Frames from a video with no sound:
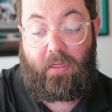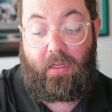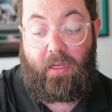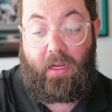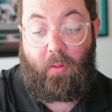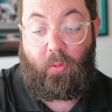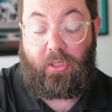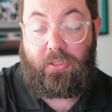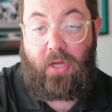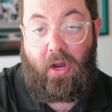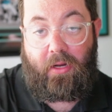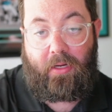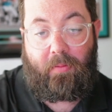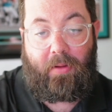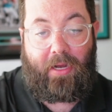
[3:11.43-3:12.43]
And when you're
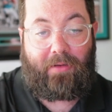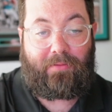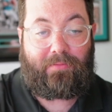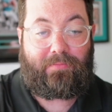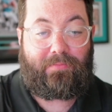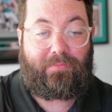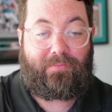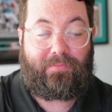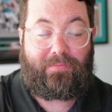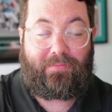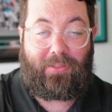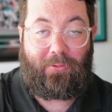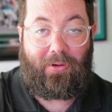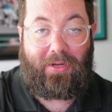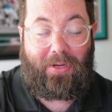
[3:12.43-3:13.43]
talking about
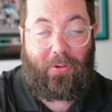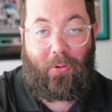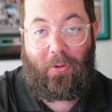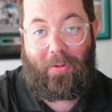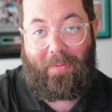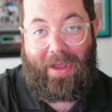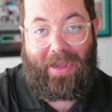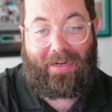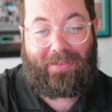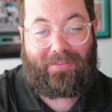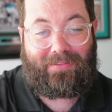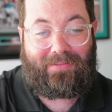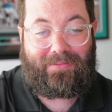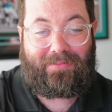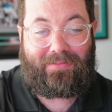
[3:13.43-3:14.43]
a rookie quarterback
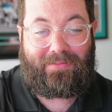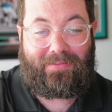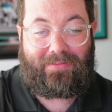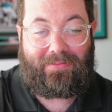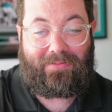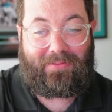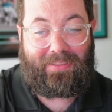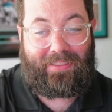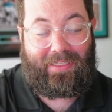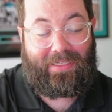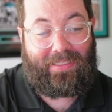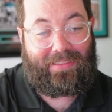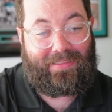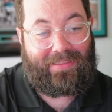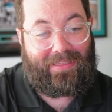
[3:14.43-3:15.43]
with
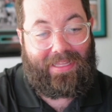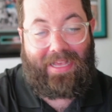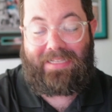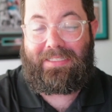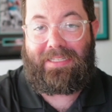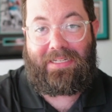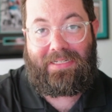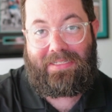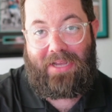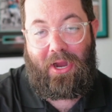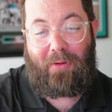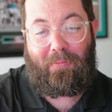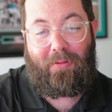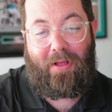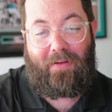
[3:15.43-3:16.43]
a less than
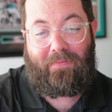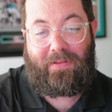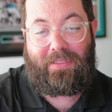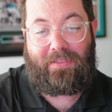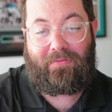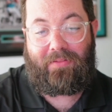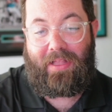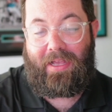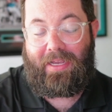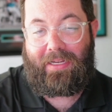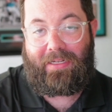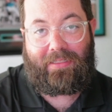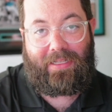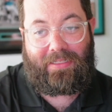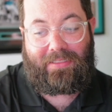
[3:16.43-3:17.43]
desirable offensive
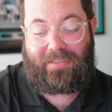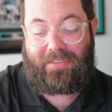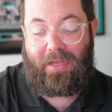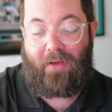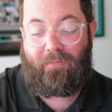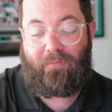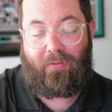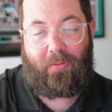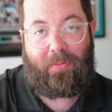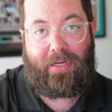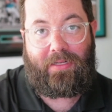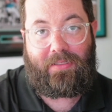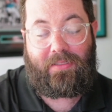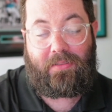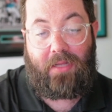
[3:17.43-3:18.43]
line, that's tough for me
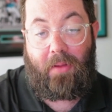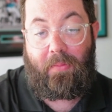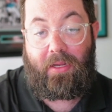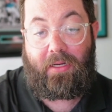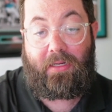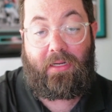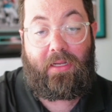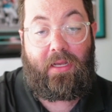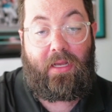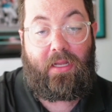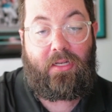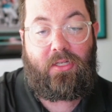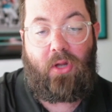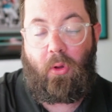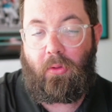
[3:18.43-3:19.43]
to stomach.
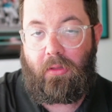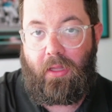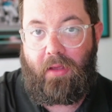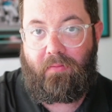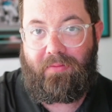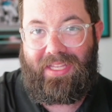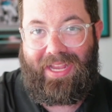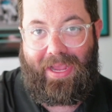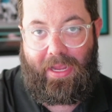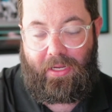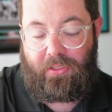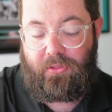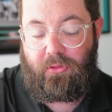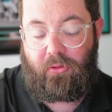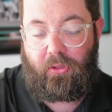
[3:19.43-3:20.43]
Don't love the
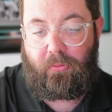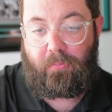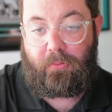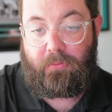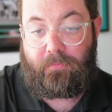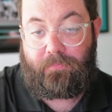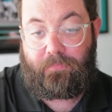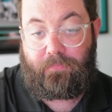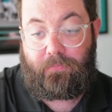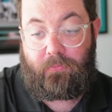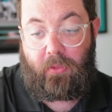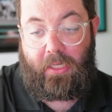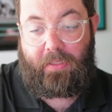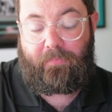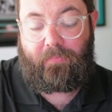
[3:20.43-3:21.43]
edge group,
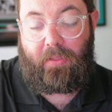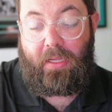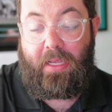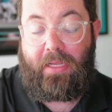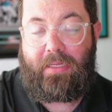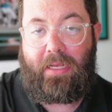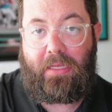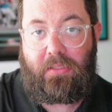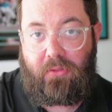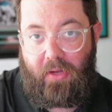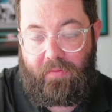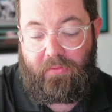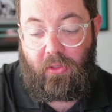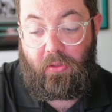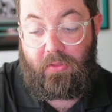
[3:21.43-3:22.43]
right? Yes, you
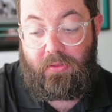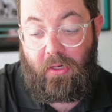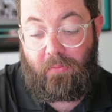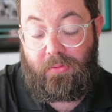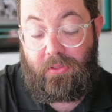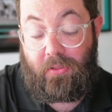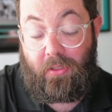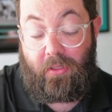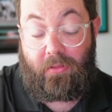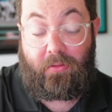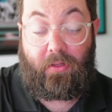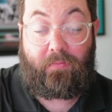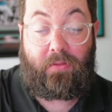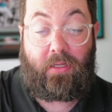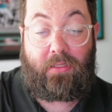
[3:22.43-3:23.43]
have Dorrance Armstrong, you
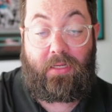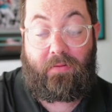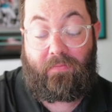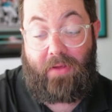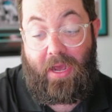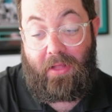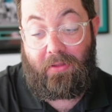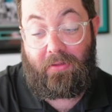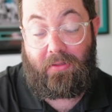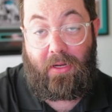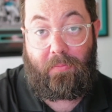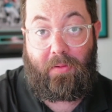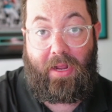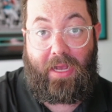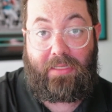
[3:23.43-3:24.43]
have Dante Fowler, a
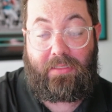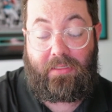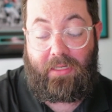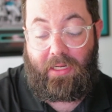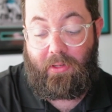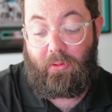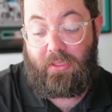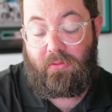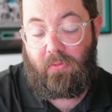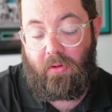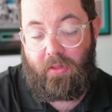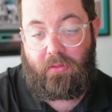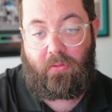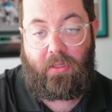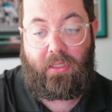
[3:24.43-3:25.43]
couple guys that Dan Quinn's
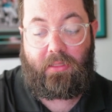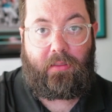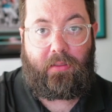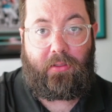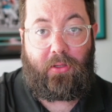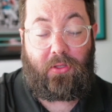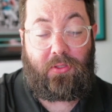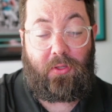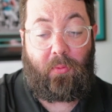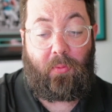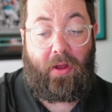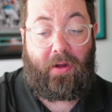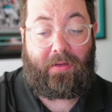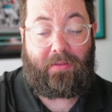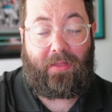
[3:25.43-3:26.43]
worked with. You also
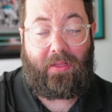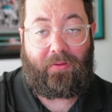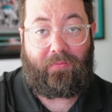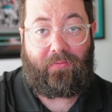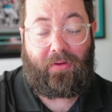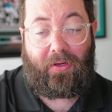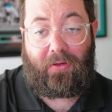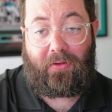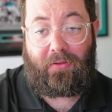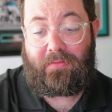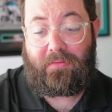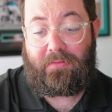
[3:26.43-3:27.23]
brought in Clelin Ferrell,